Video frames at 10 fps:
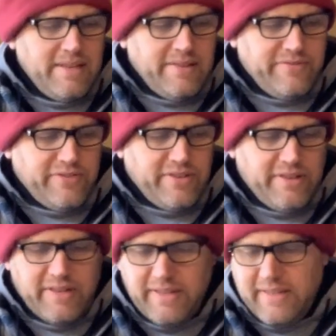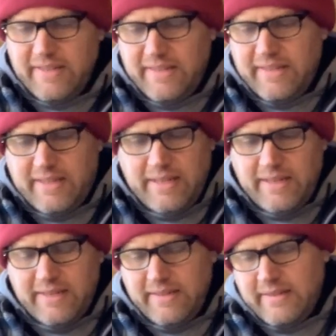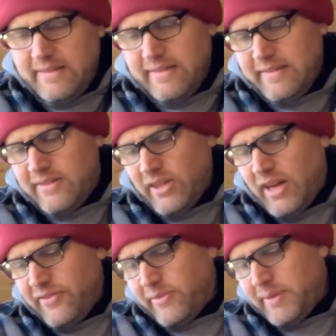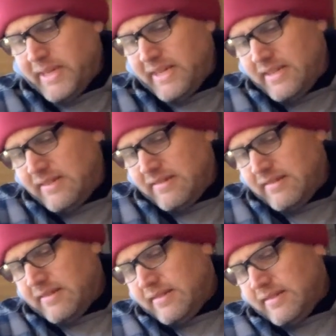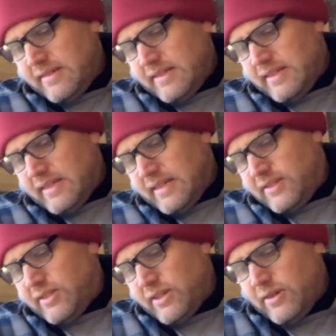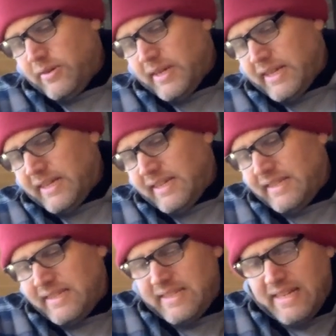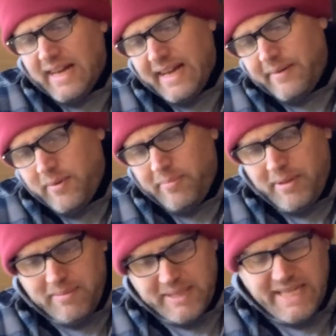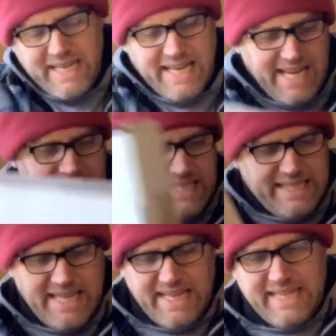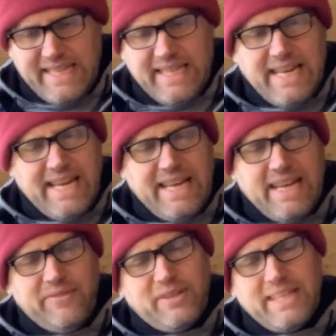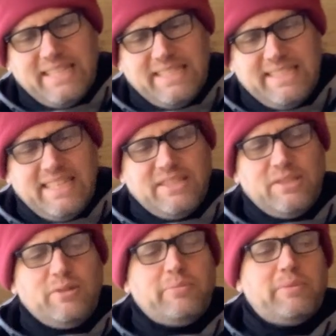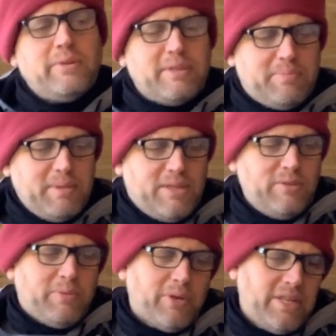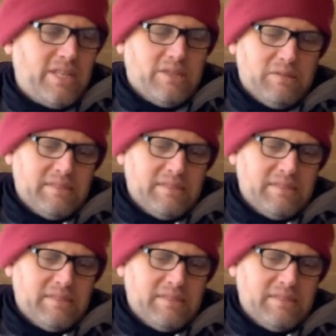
for the software. So I won't be able to connect it to anything that I have. Well, I guess it says USB 2.0.